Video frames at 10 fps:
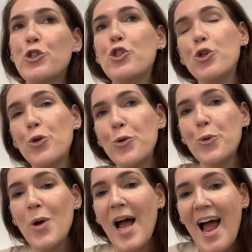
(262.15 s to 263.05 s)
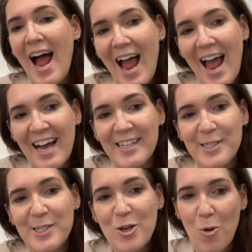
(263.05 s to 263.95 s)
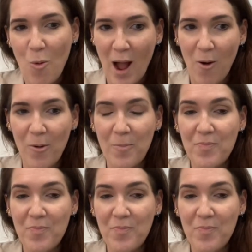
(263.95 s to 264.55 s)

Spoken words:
tool as well.